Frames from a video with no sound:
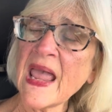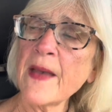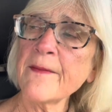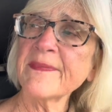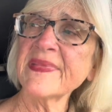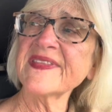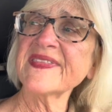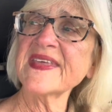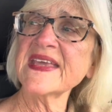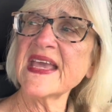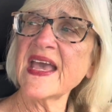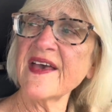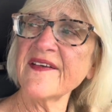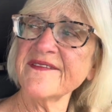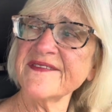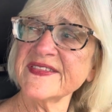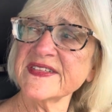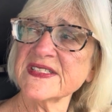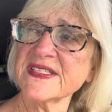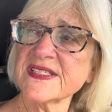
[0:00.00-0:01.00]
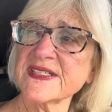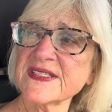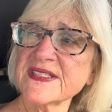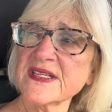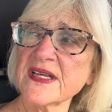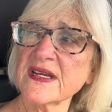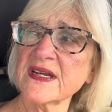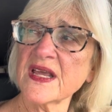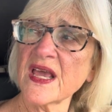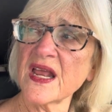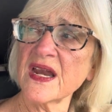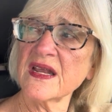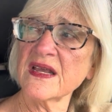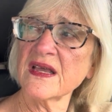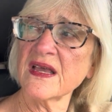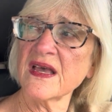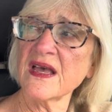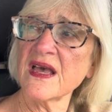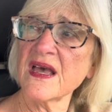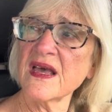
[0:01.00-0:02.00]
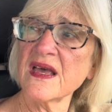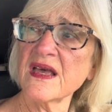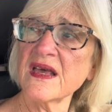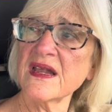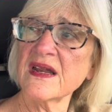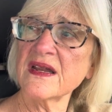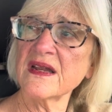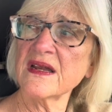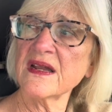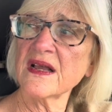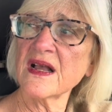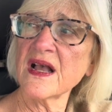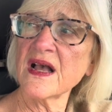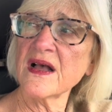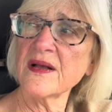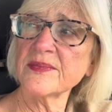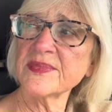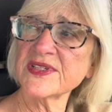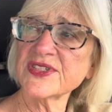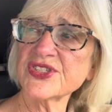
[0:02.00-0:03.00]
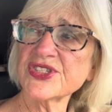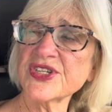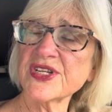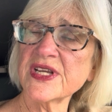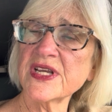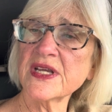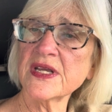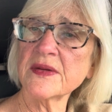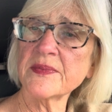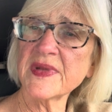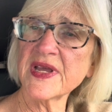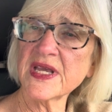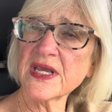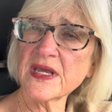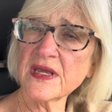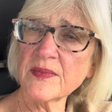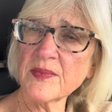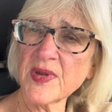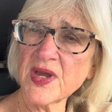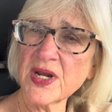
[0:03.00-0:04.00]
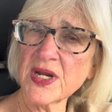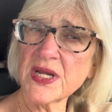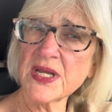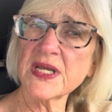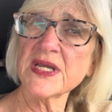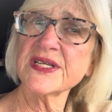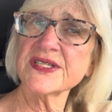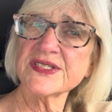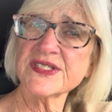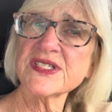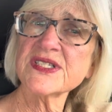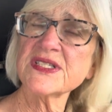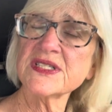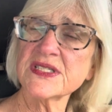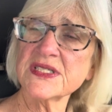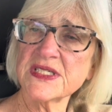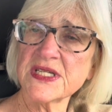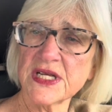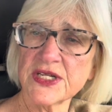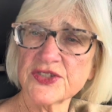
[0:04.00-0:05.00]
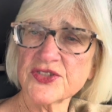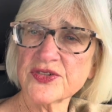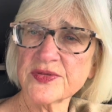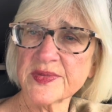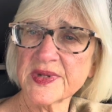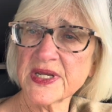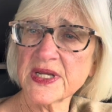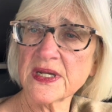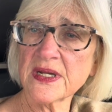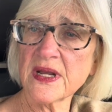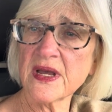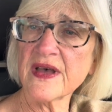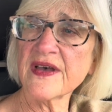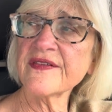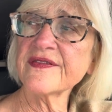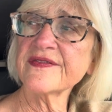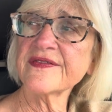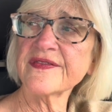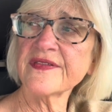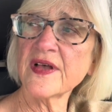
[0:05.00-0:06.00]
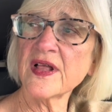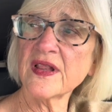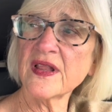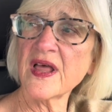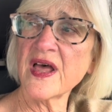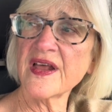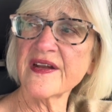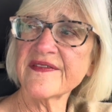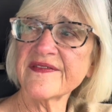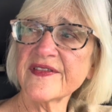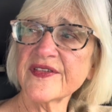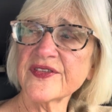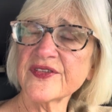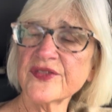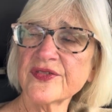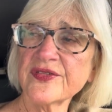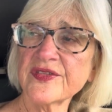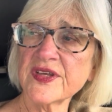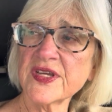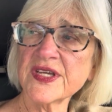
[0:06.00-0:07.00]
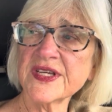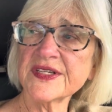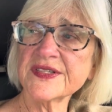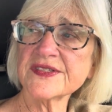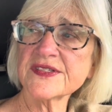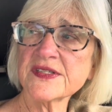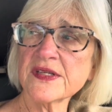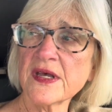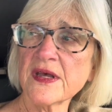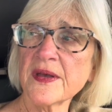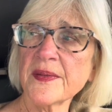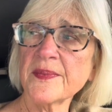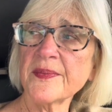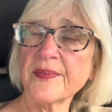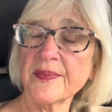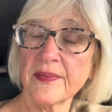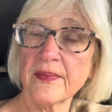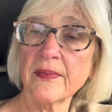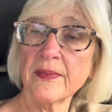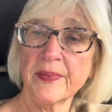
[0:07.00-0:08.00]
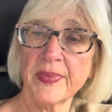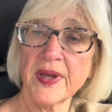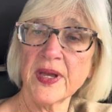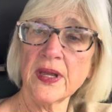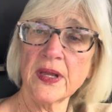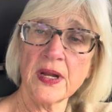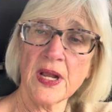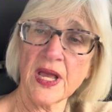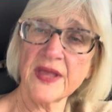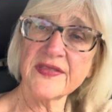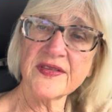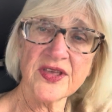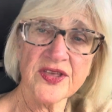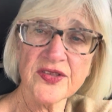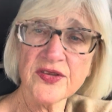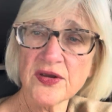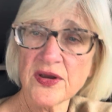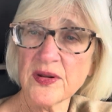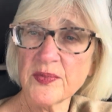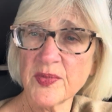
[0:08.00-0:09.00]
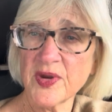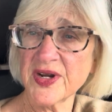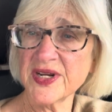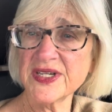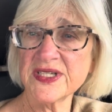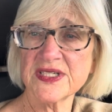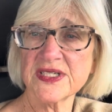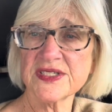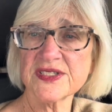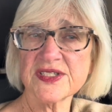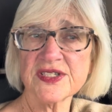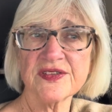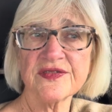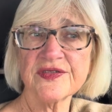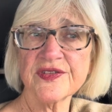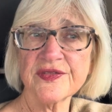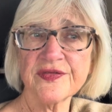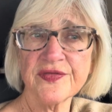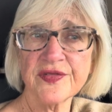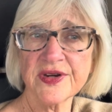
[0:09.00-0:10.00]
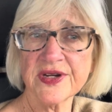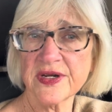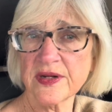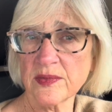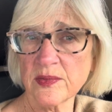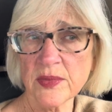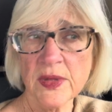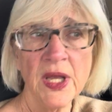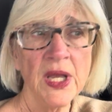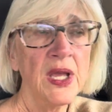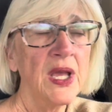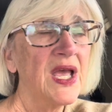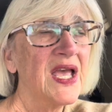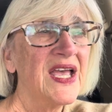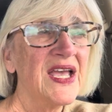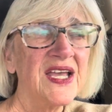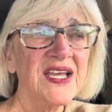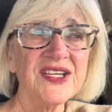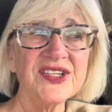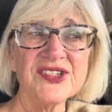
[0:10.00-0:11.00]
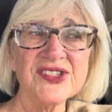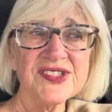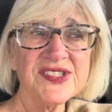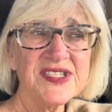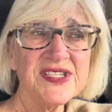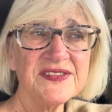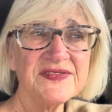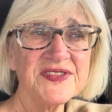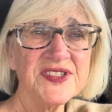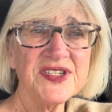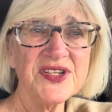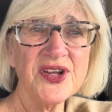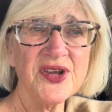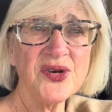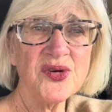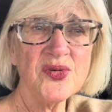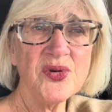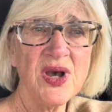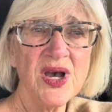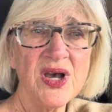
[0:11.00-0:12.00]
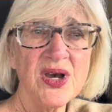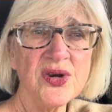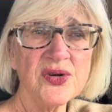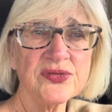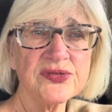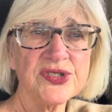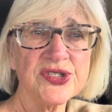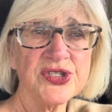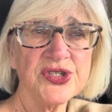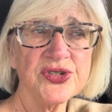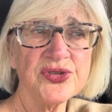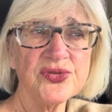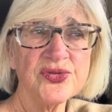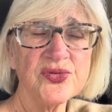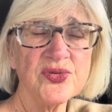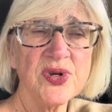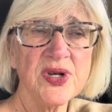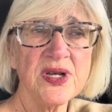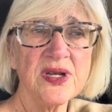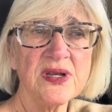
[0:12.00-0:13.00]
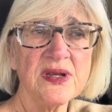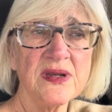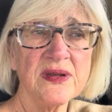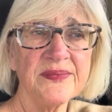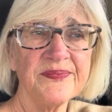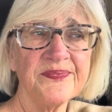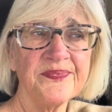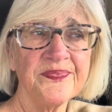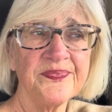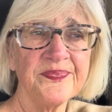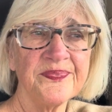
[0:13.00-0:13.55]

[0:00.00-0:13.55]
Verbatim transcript: but the emphasis on getting ahead and accomplishing and making money is to the detriment of a lot of other things. Um, but on the other hand, money does give you freedom. You just have to know how to um,